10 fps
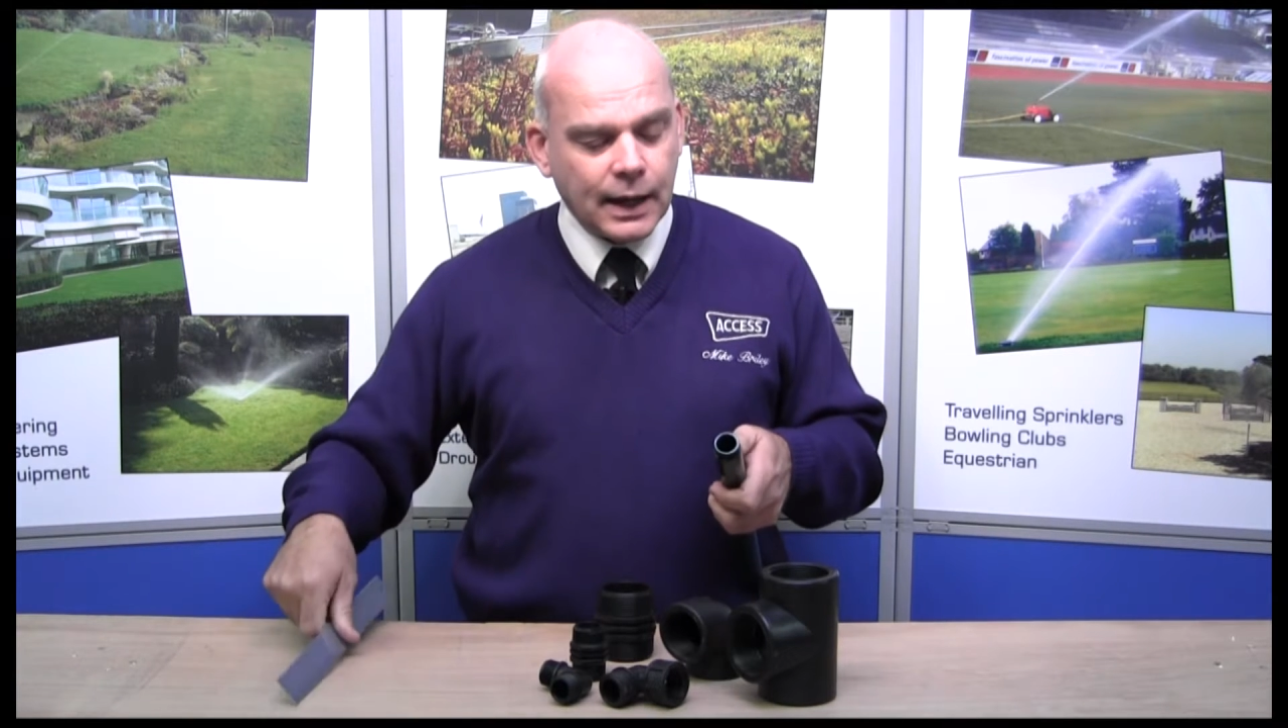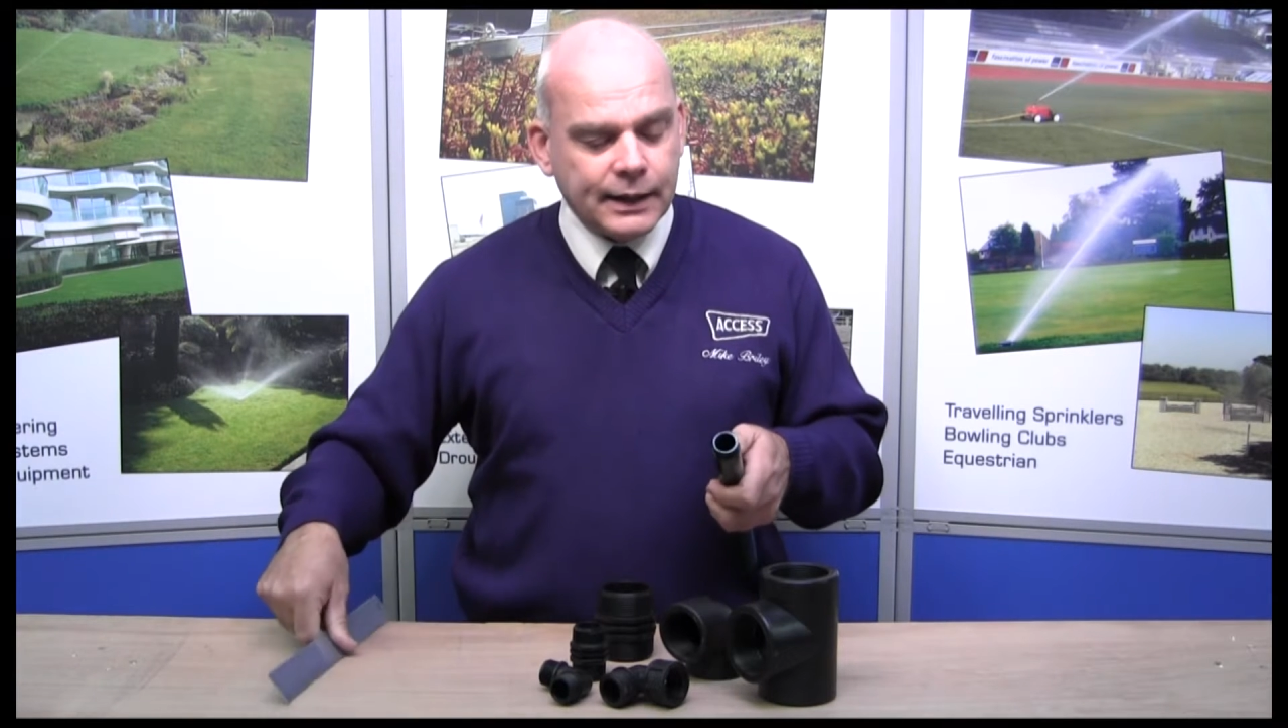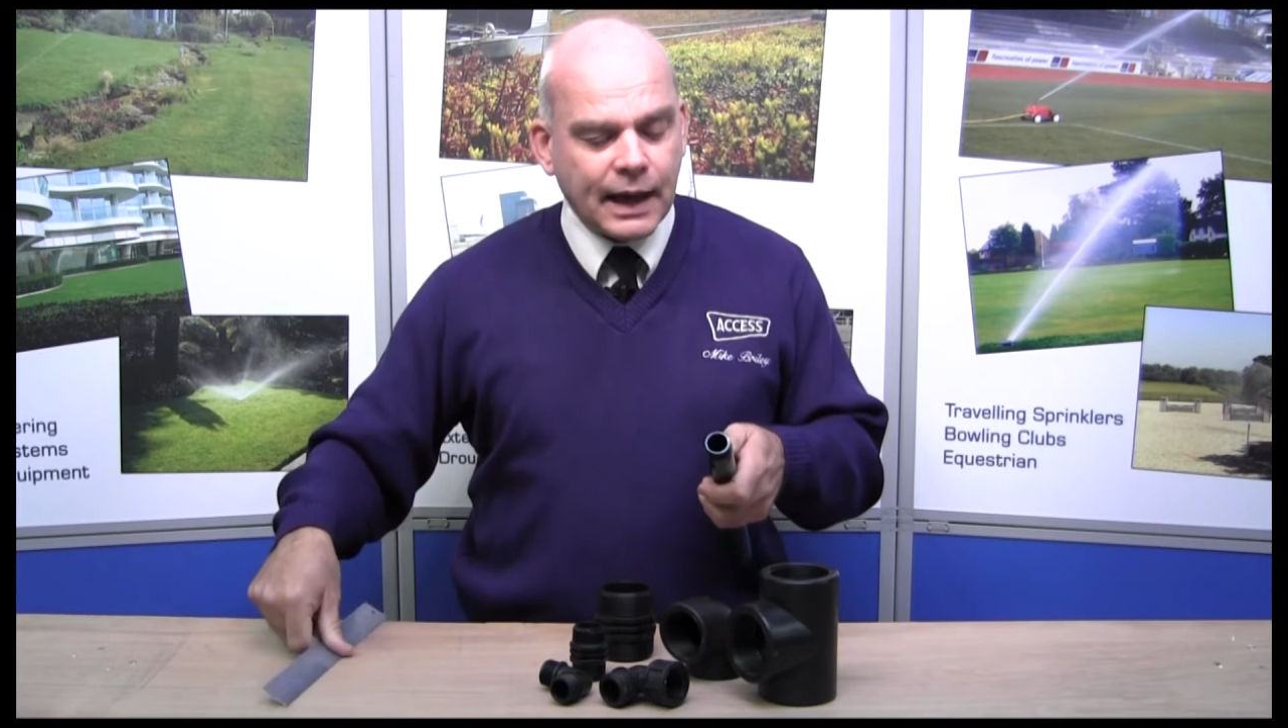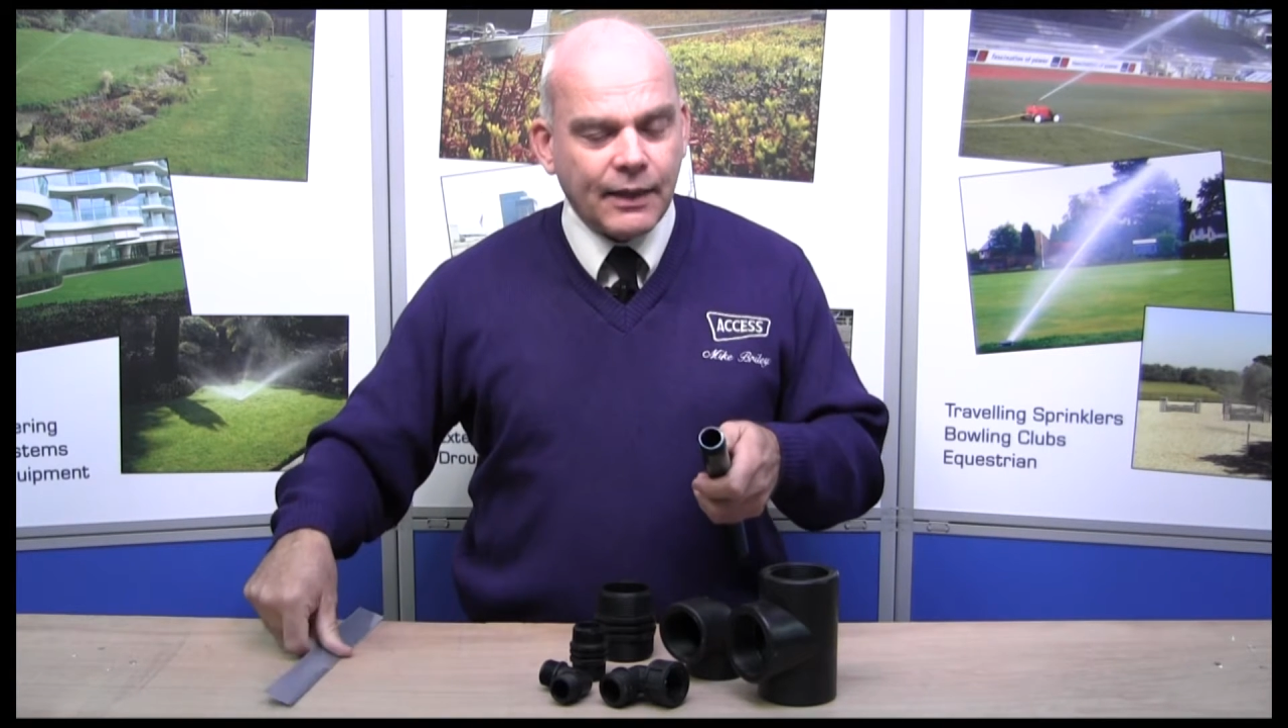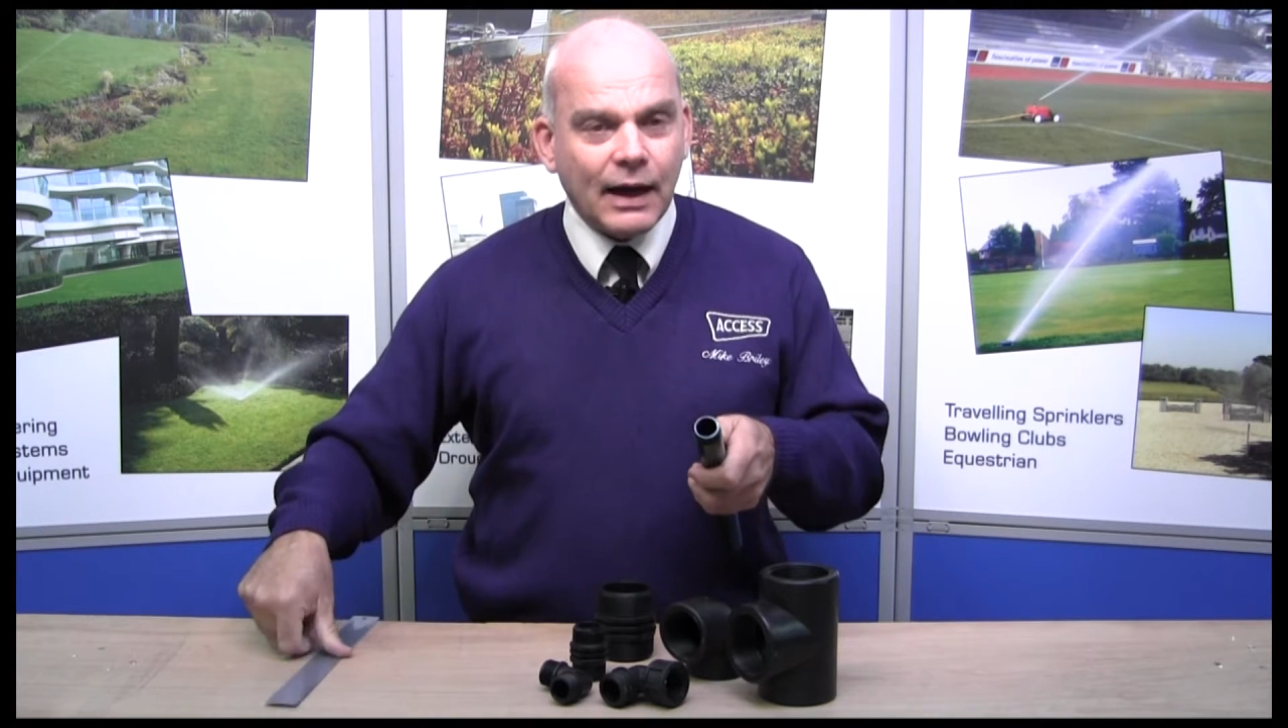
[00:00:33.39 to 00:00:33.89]

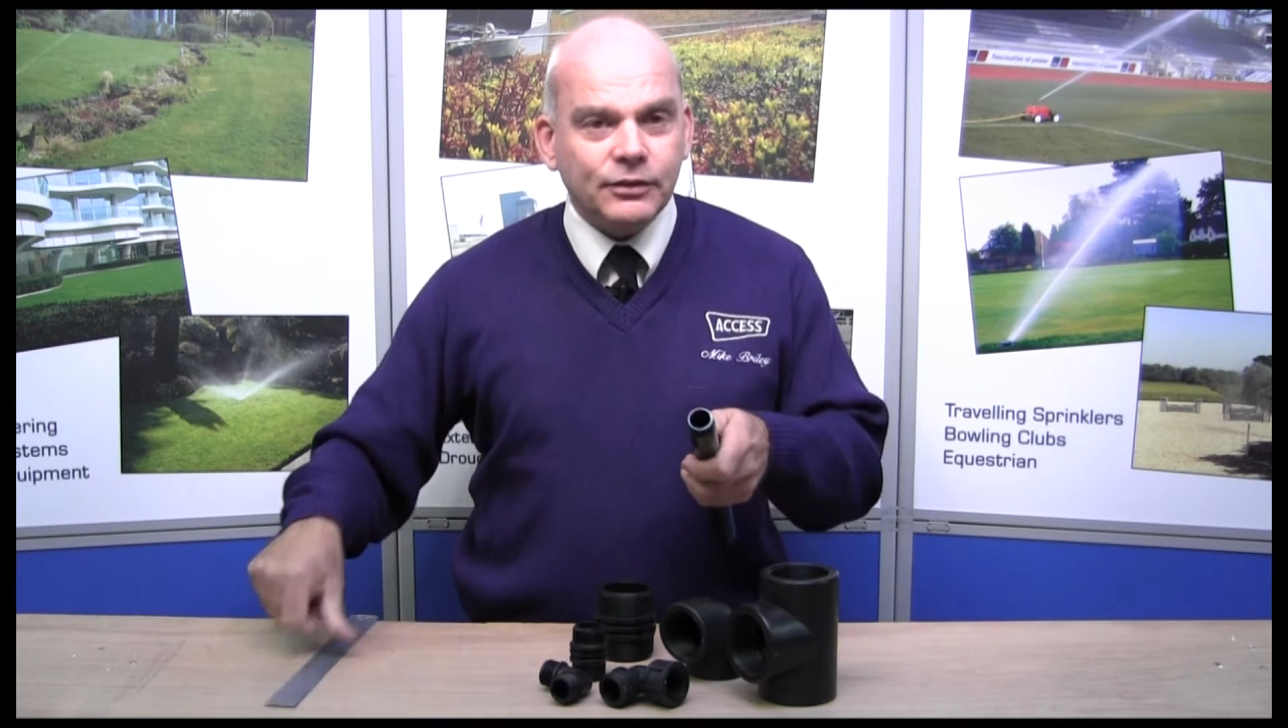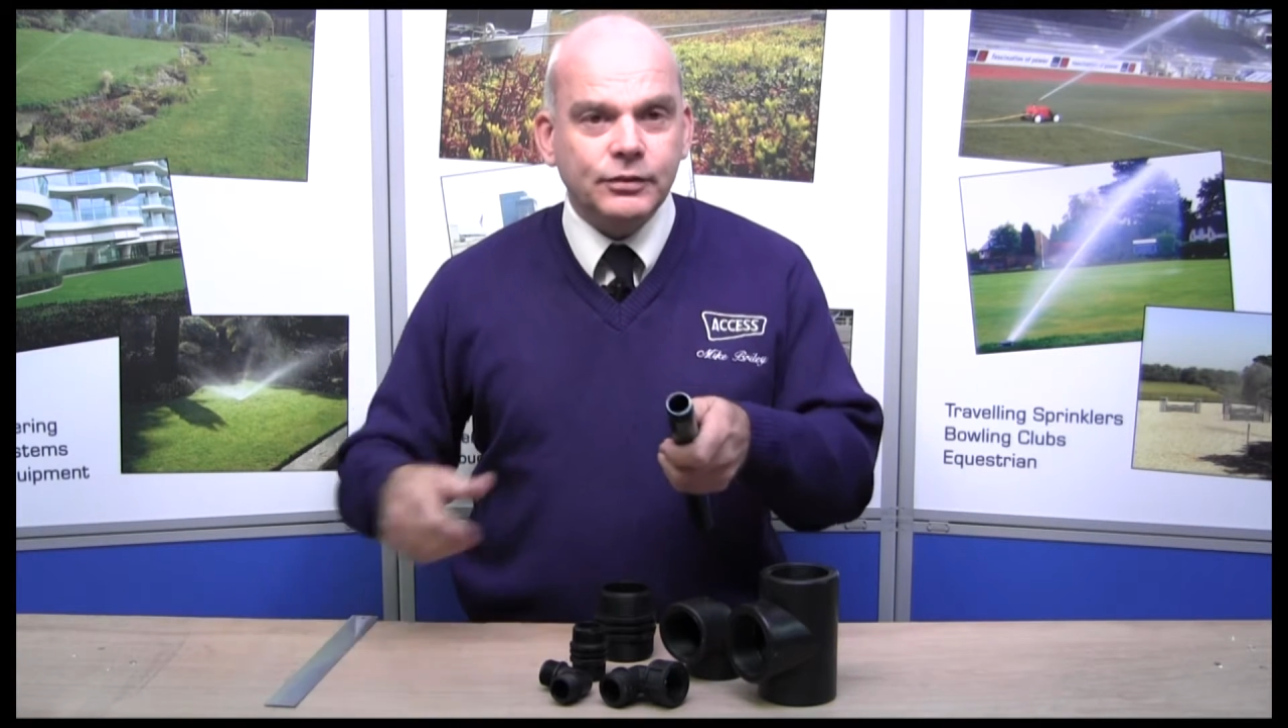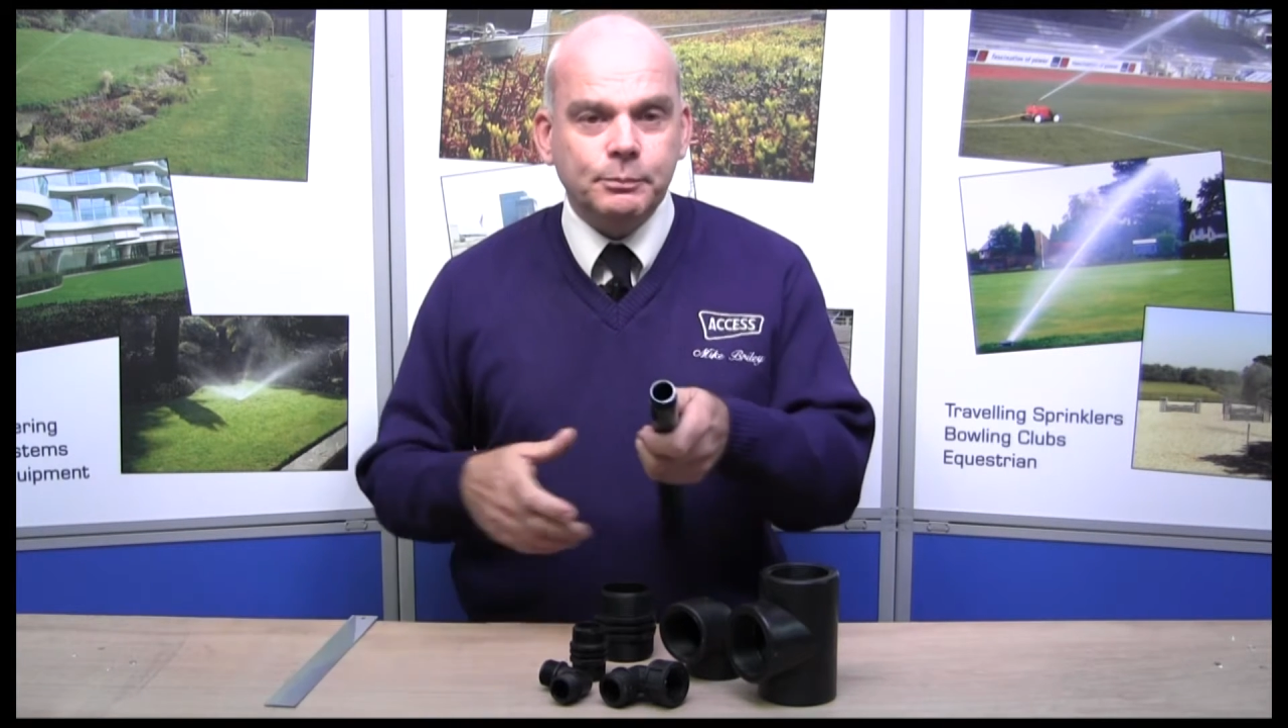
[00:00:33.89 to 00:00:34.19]
Now that's